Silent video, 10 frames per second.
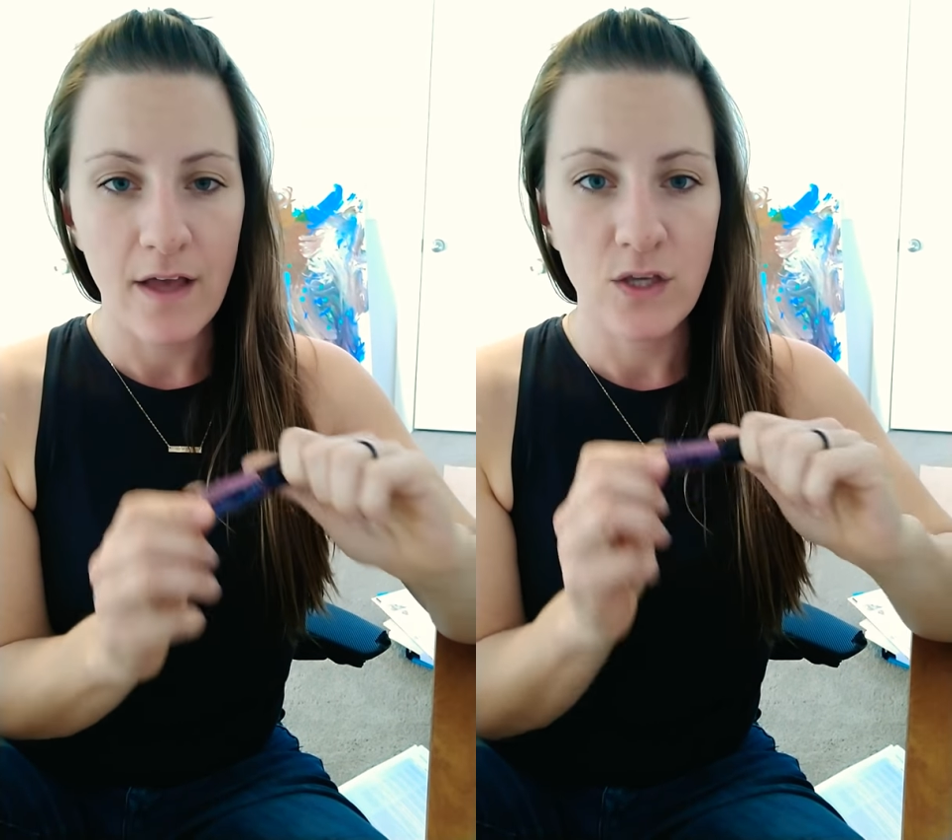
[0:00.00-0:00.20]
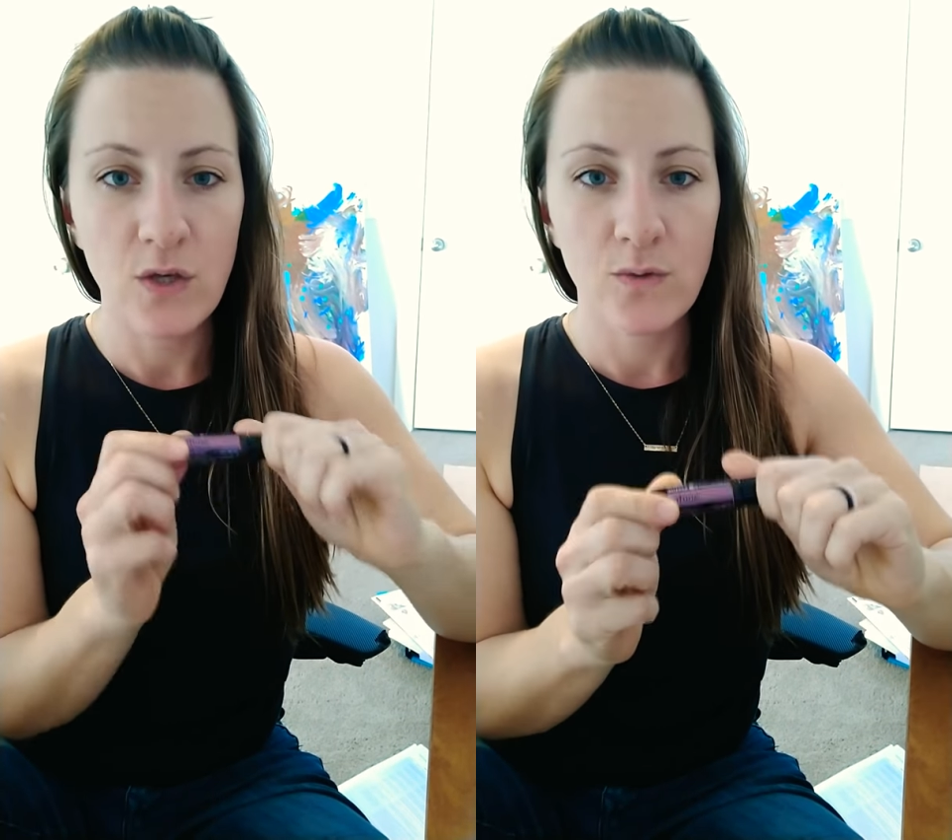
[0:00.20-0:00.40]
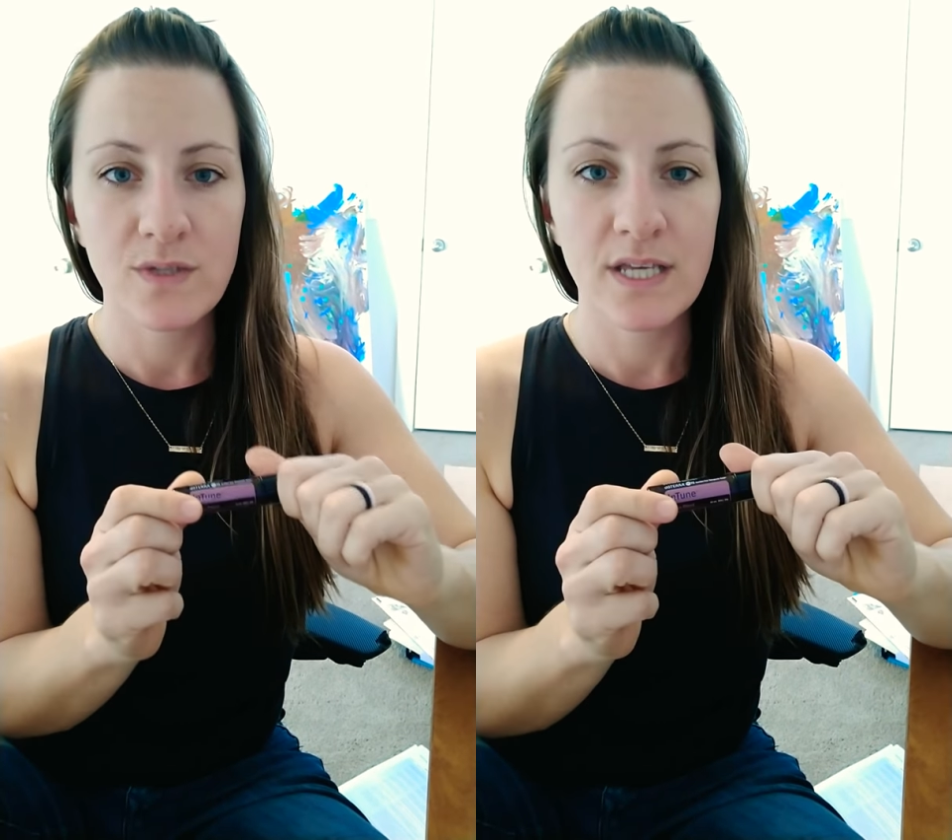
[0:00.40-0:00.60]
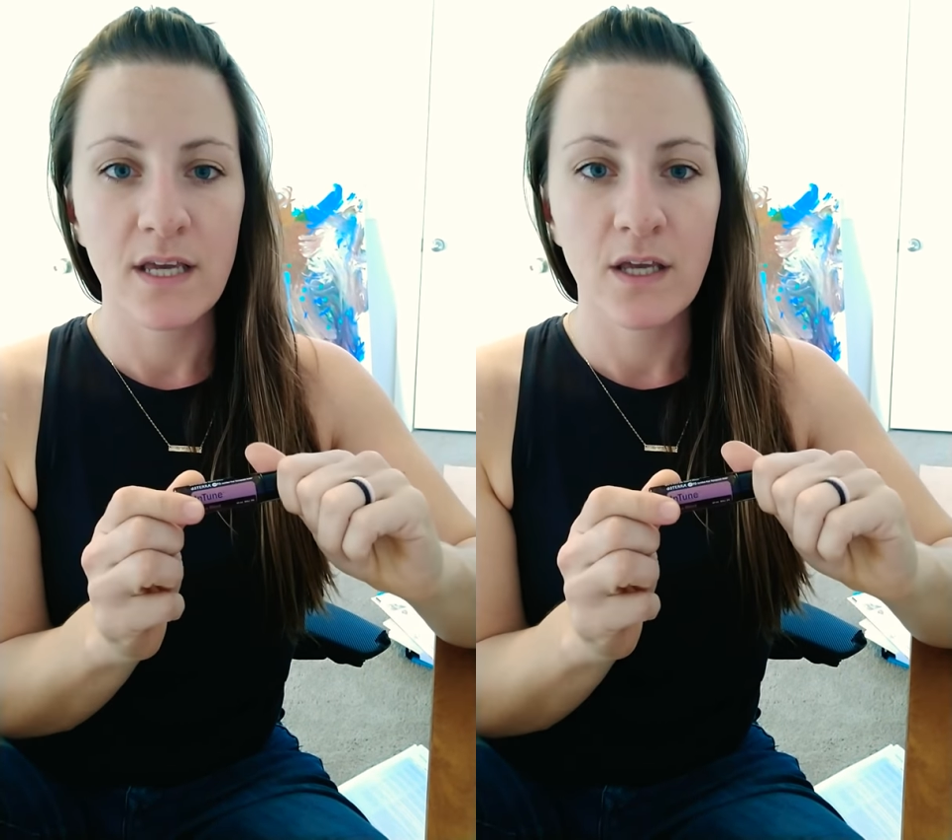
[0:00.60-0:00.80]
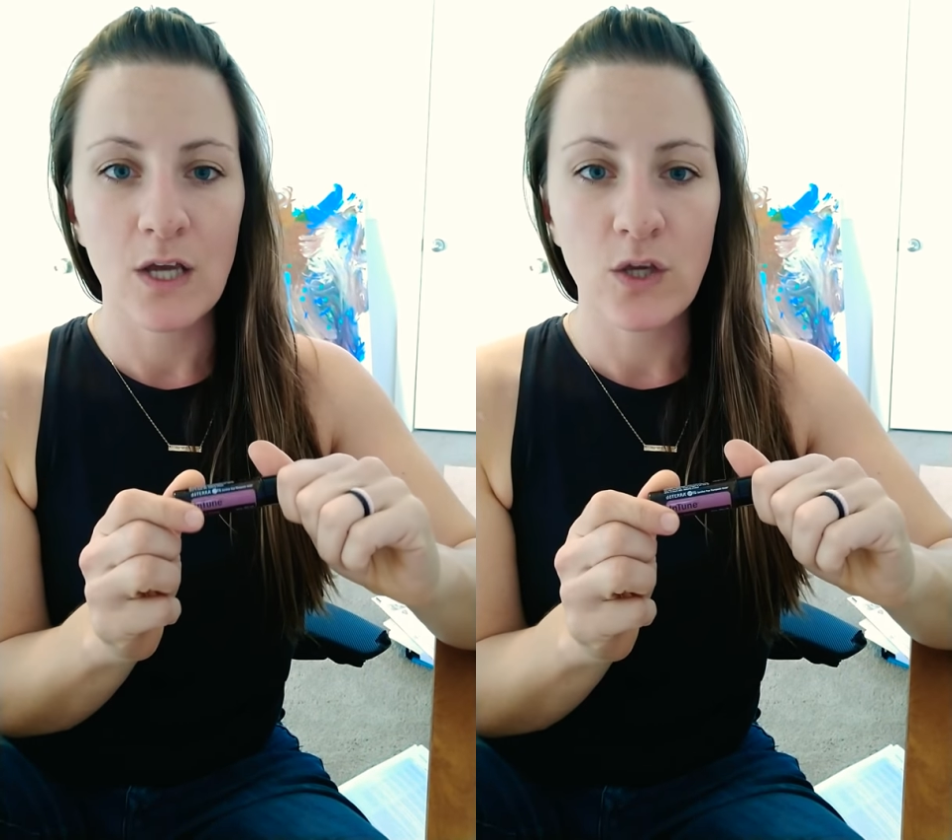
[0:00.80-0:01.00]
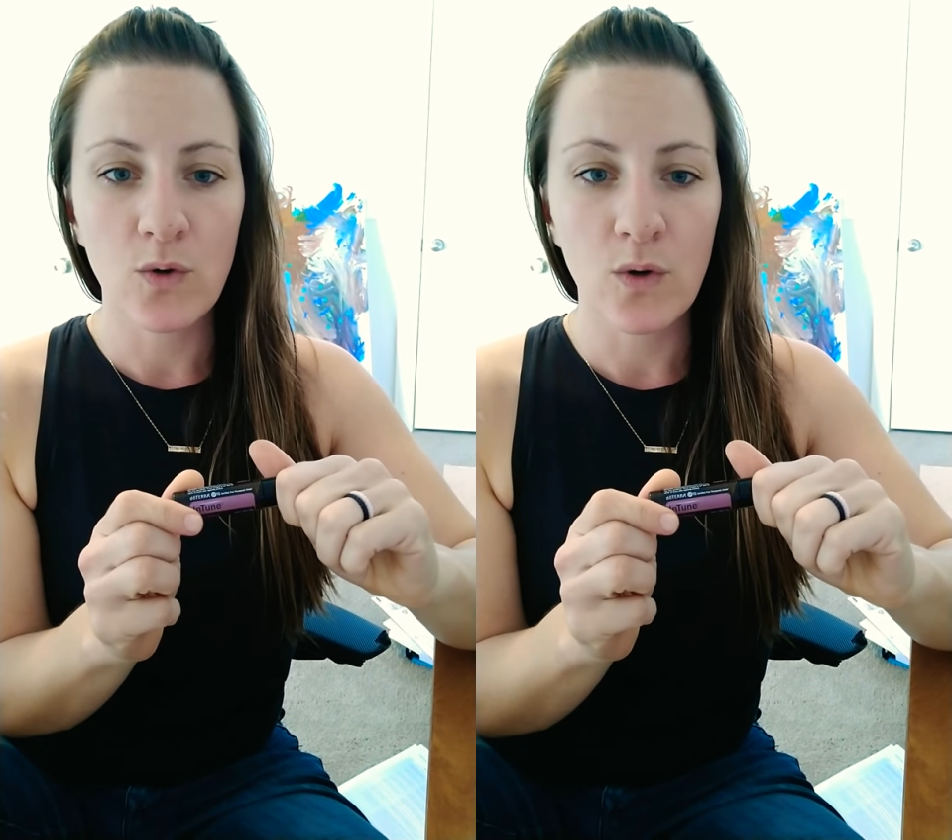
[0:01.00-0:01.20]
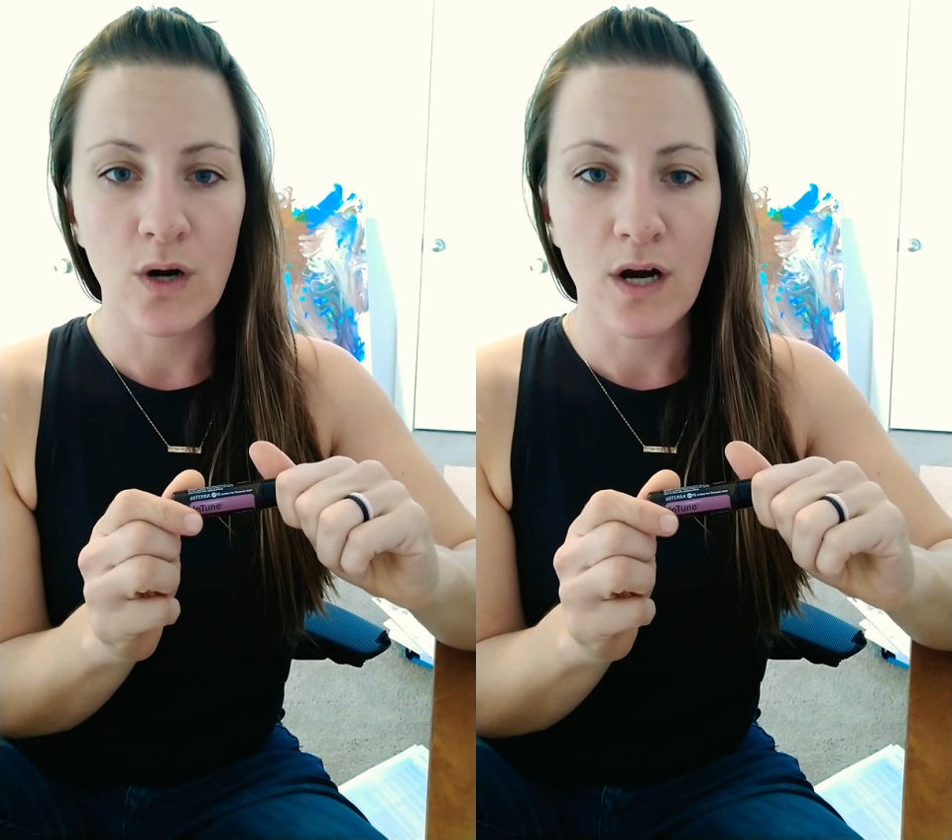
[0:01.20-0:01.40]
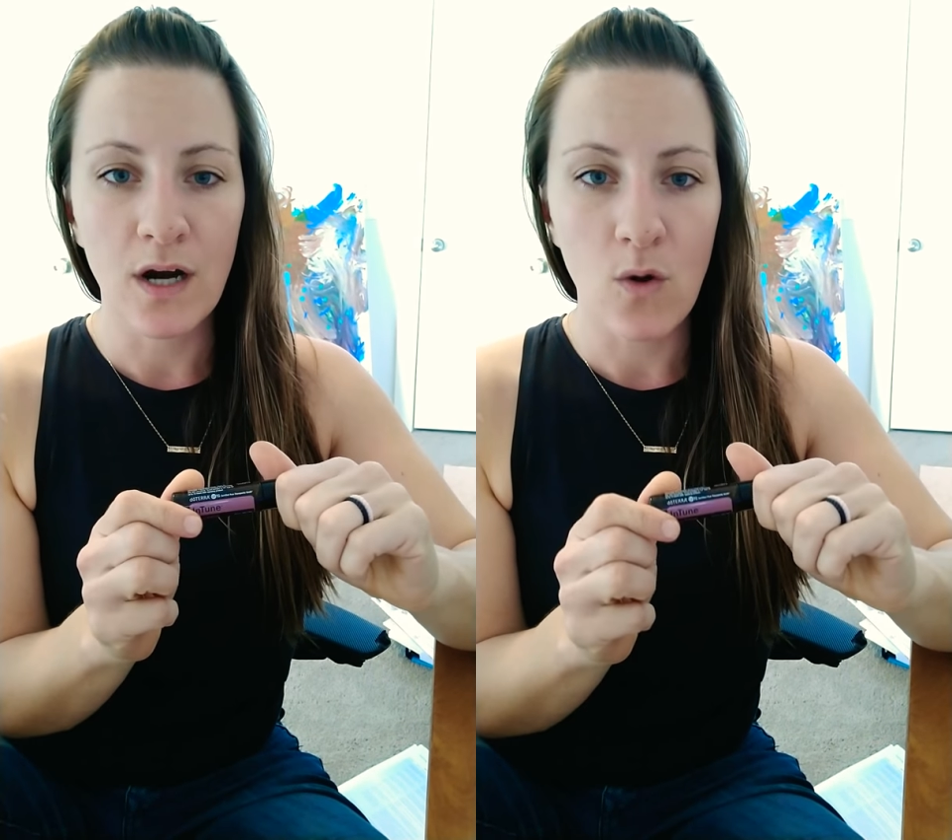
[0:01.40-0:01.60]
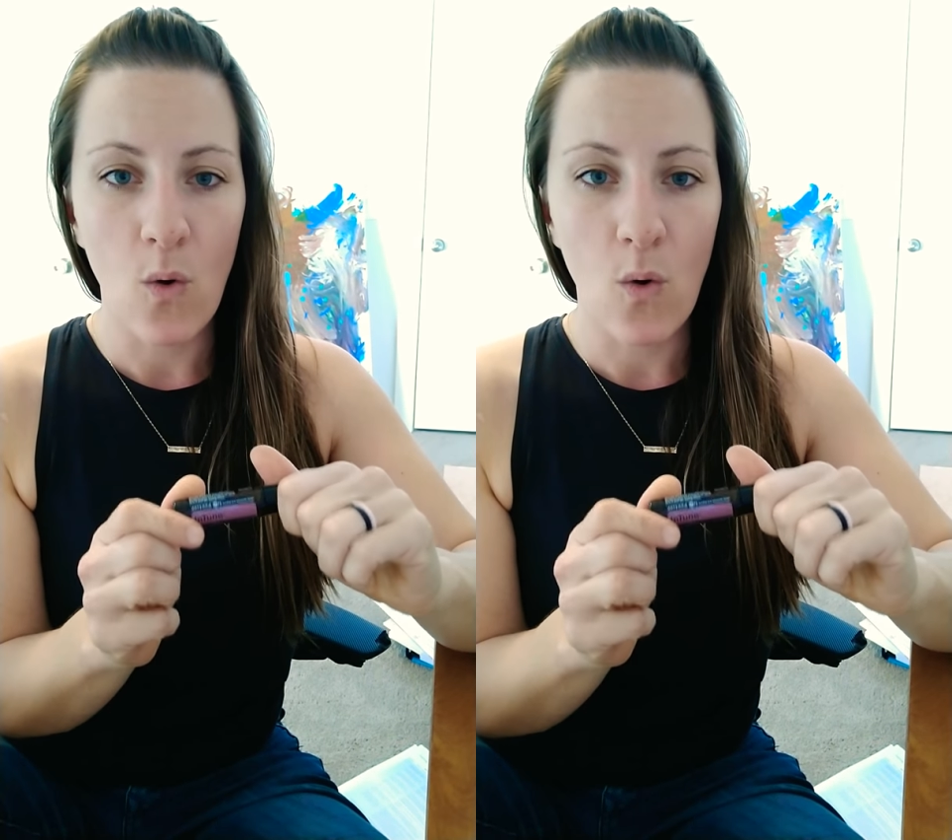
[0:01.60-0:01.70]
using your